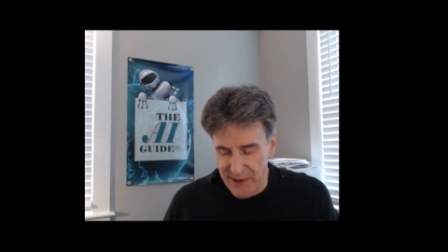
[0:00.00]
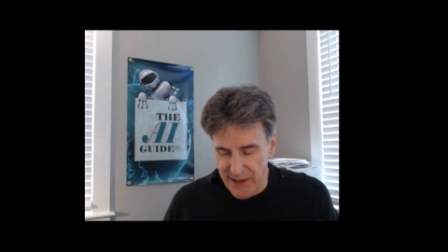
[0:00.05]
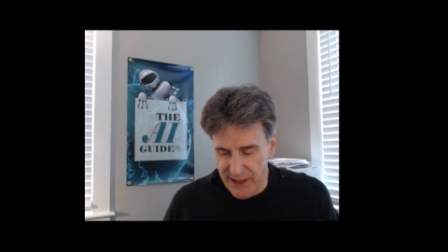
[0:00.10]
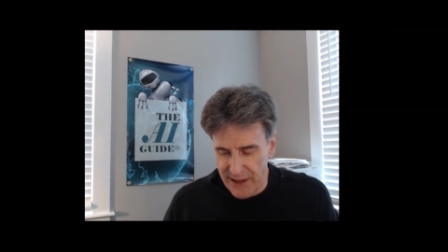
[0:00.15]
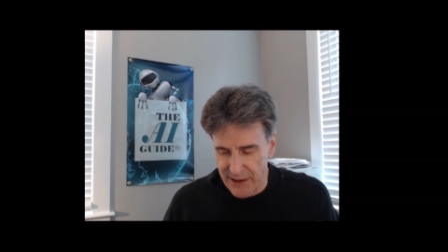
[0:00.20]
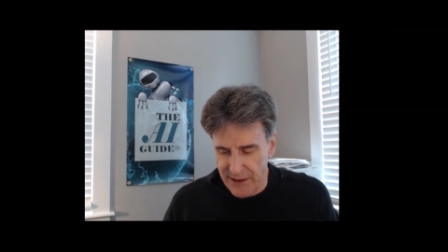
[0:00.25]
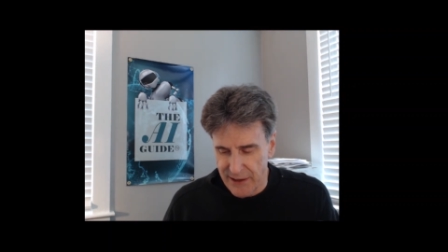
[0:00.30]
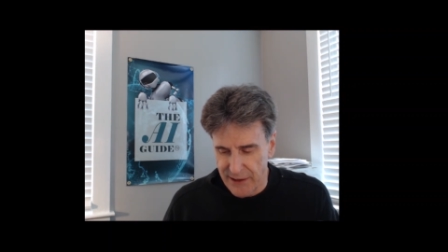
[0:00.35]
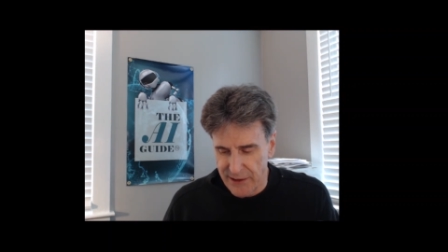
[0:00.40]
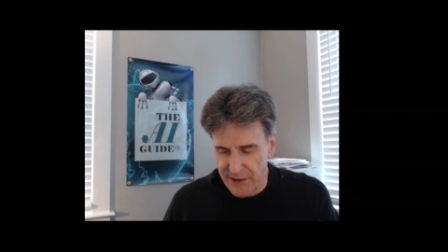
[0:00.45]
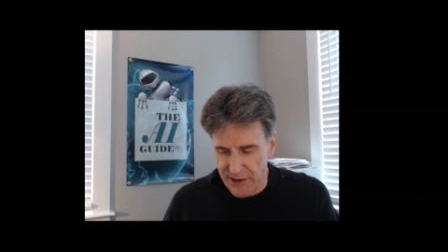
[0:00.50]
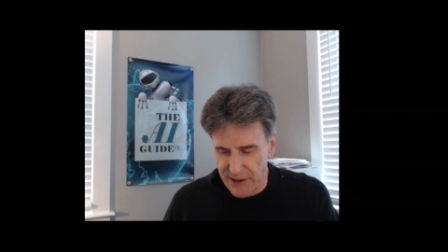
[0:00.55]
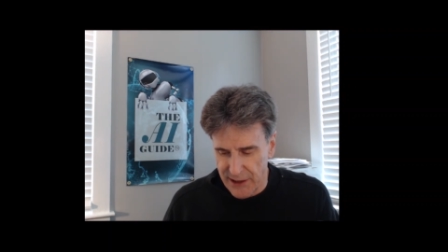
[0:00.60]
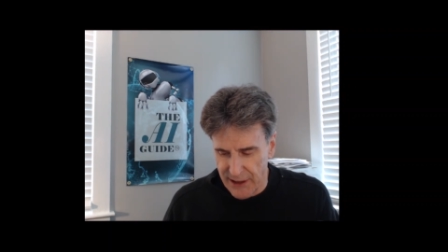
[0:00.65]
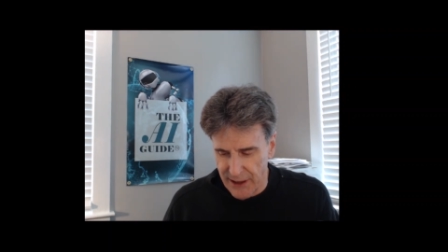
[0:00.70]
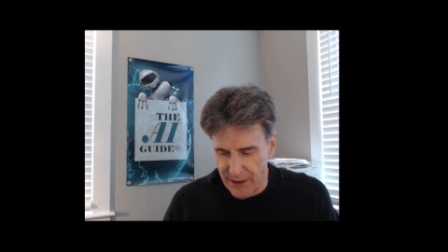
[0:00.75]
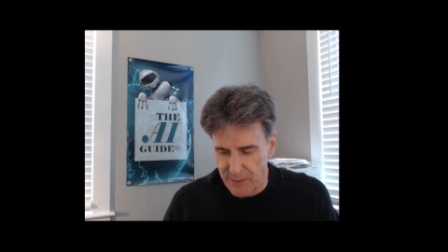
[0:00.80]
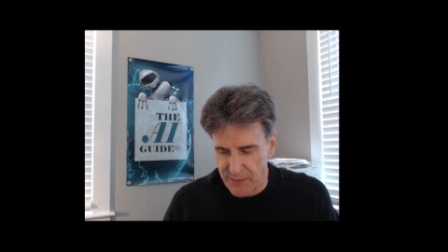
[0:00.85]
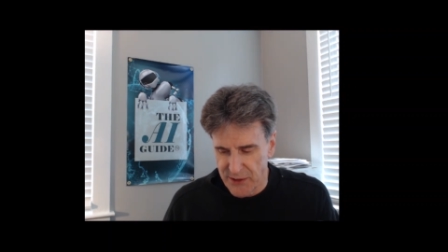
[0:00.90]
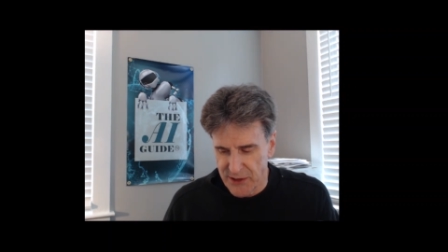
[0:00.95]
tier
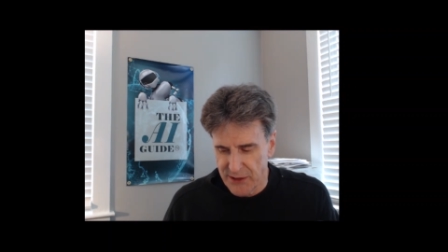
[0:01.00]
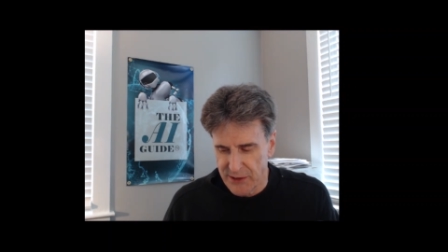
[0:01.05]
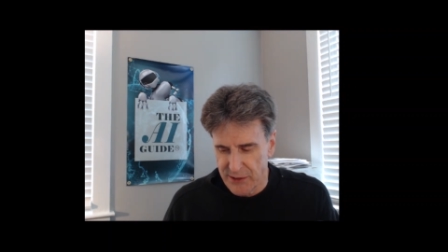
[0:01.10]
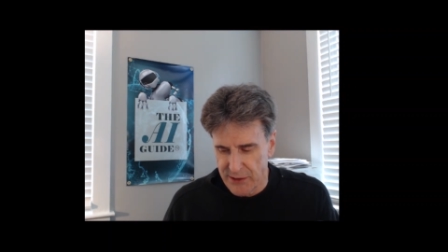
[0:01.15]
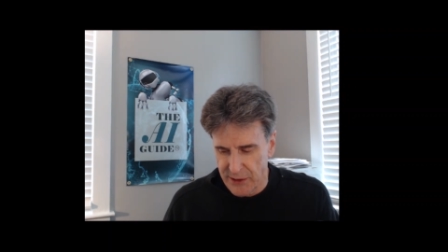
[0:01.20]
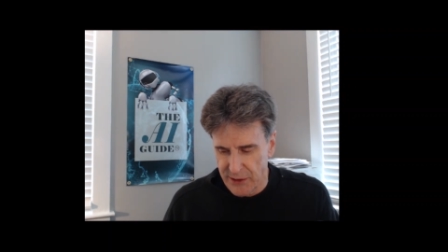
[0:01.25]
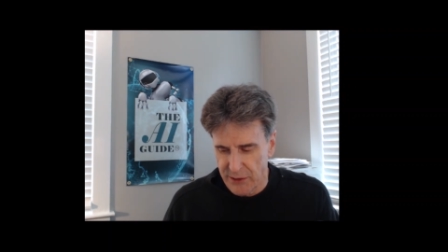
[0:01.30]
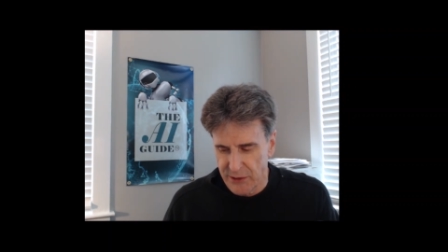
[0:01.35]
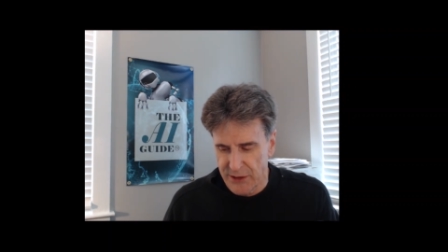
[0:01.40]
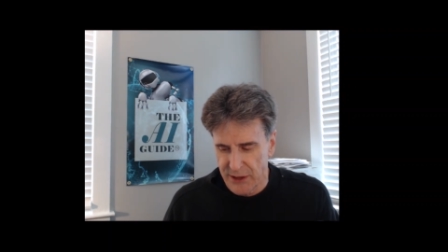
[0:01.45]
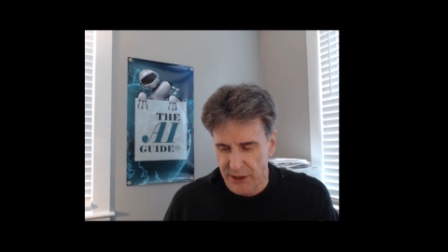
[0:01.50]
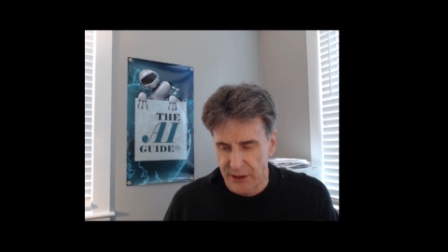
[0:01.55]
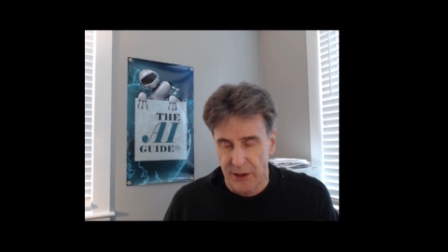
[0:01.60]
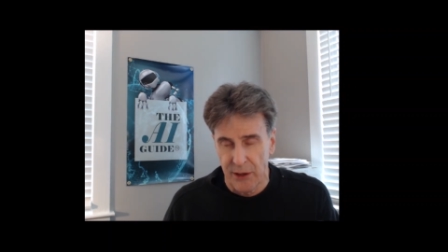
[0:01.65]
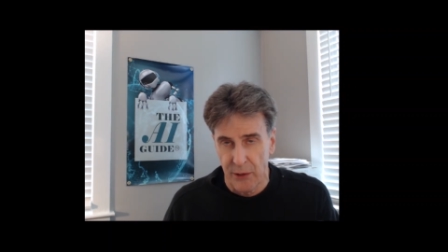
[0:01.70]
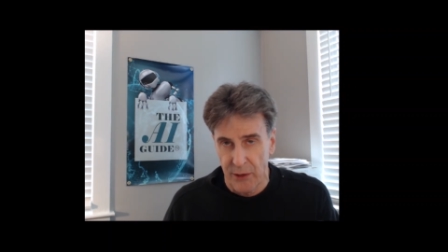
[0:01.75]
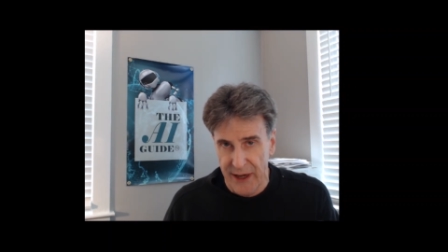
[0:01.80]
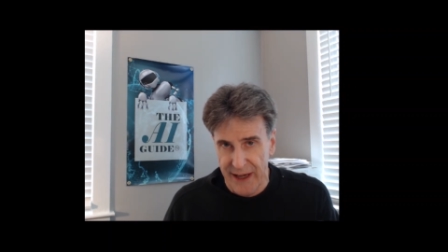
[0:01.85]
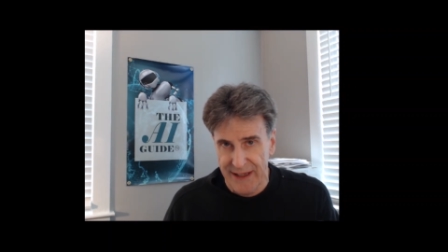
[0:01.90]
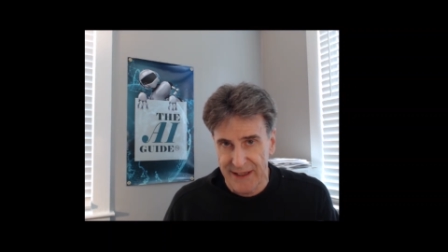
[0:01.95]
chips due to
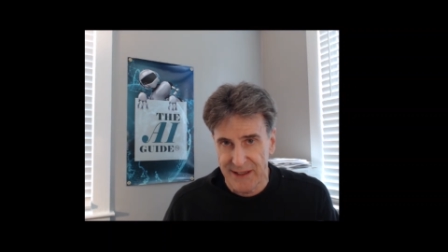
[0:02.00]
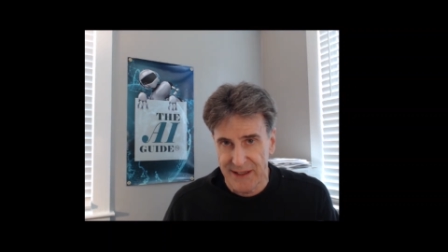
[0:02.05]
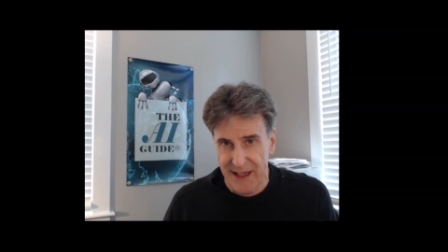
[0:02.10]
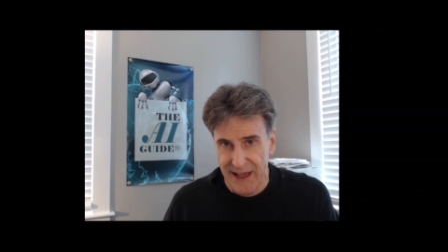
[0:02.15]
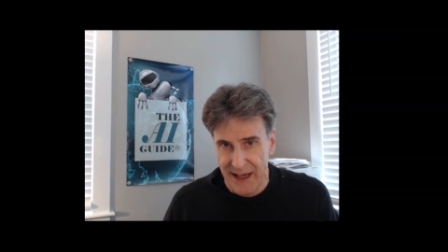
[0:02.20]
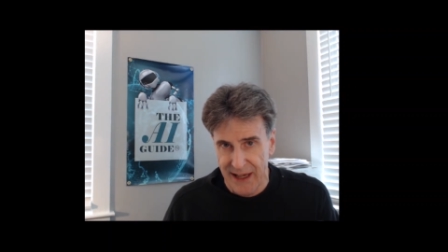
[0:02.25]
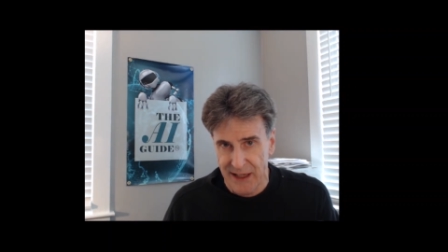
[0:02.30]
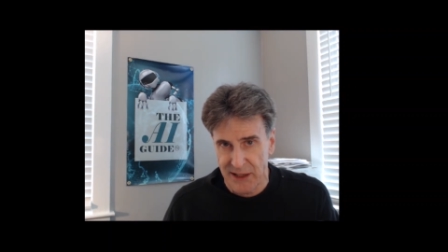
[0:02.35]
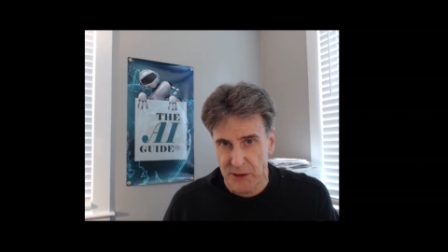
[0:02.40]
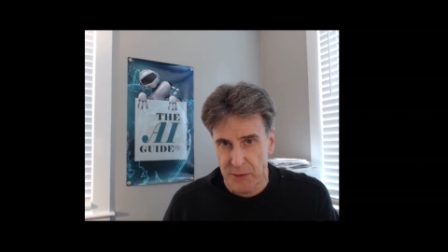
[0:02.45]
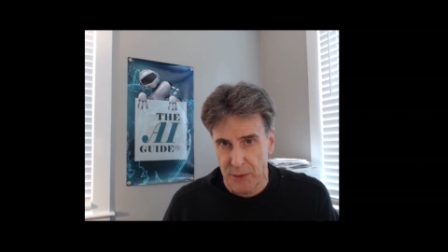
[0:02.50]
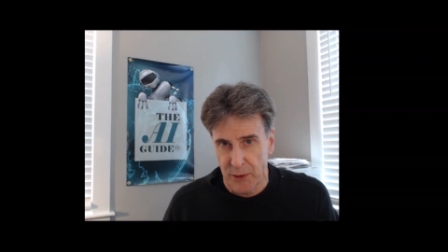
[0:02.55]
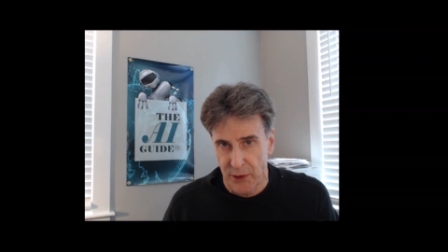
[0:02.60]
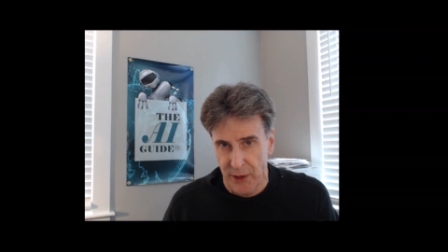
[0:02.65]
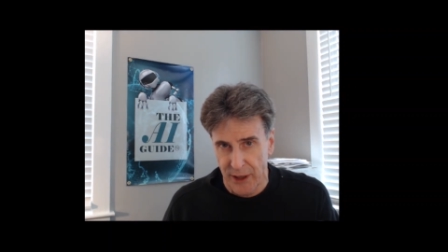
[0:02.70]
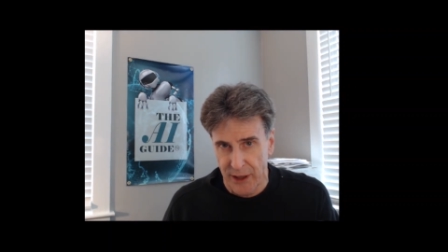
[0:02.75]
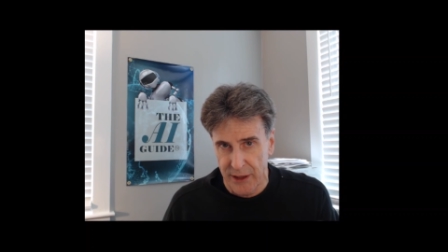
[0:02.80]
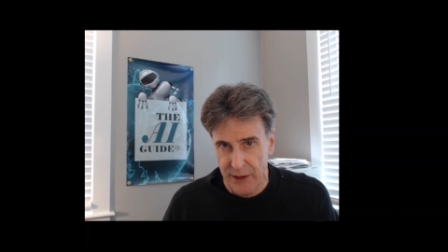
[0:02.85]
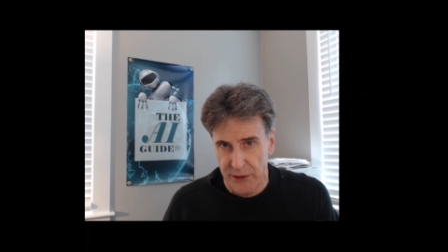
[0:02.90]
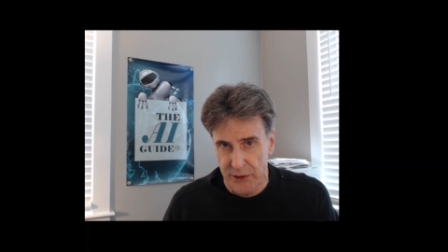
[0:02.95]
U.S.
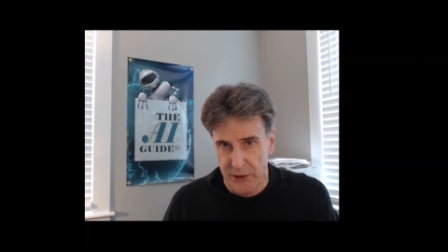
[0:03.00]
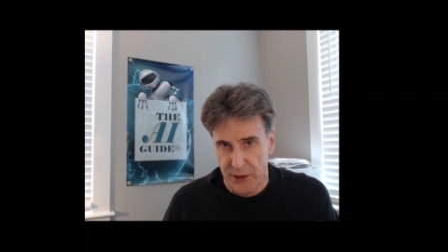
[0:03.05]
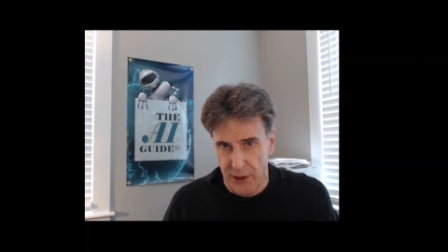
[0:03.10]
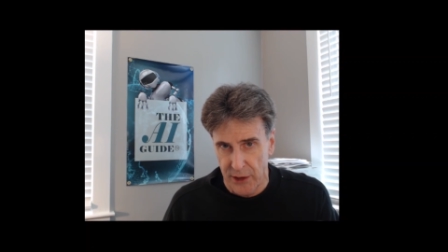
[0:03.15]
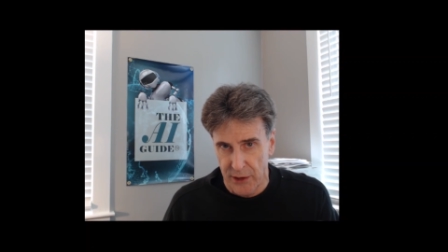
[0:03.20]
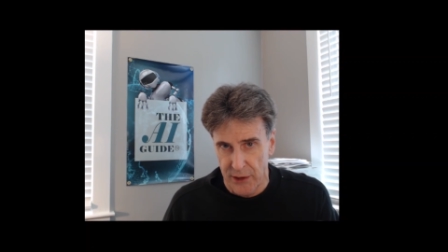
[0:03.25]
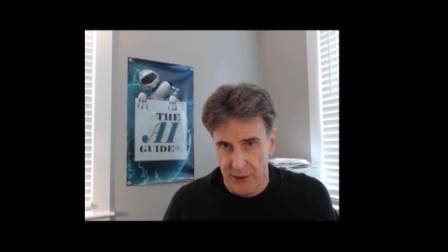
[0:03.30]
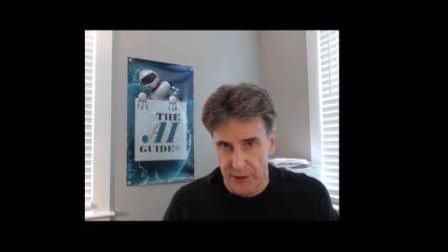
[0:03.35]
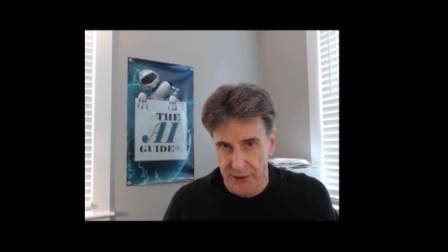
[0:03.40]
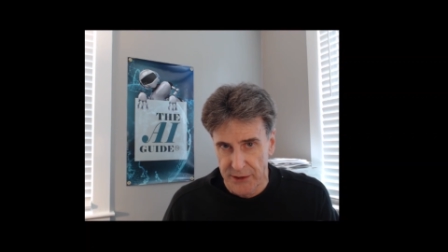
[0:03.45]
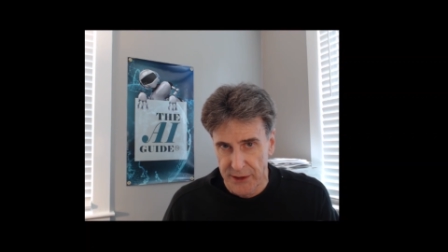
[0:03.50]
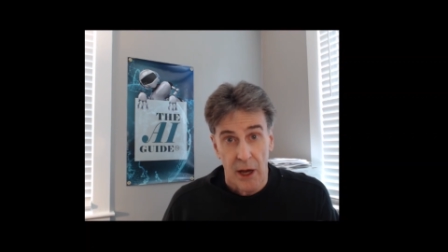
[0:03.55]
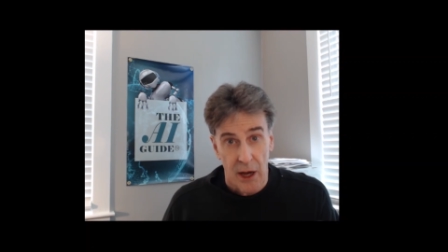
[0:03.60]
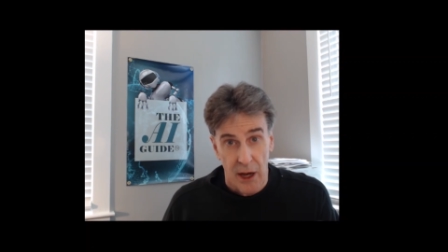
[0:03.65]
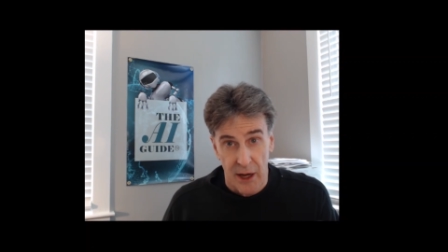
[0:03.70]
export controls.